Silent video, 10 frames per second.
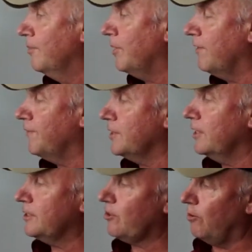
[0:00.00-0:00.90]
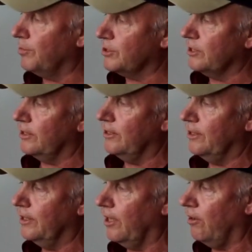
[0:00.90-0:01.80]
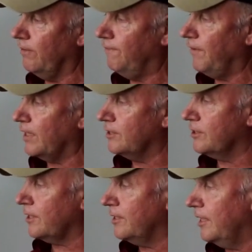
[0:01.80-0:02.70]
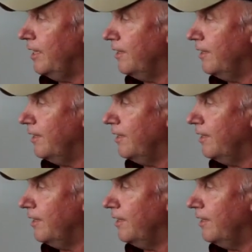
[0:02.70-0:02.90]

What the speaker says: But if it is composite, the only factors it can